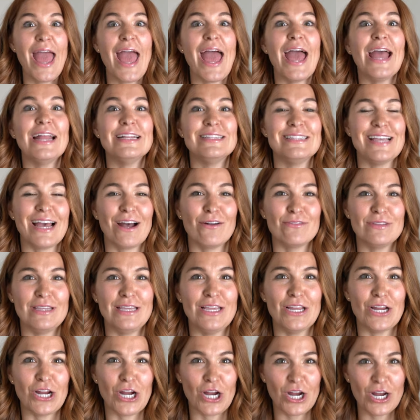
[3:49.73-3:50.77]
and down
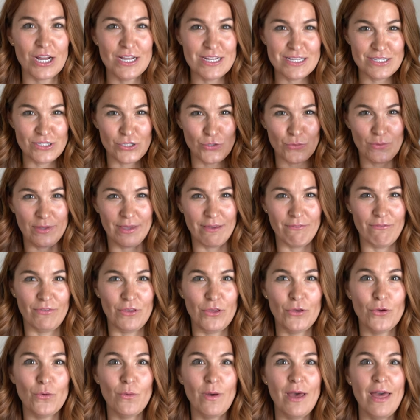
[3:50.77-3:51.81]
here to give
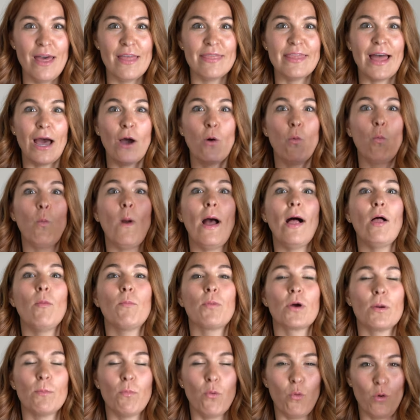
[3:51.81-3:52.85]
you that
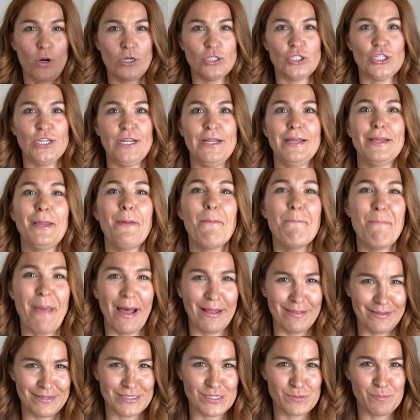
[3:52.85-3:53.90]
well-proportioned
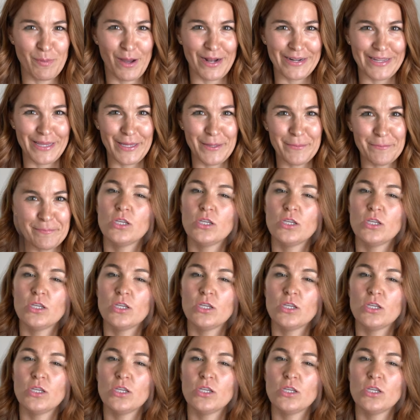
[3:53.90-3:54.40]
balanced body.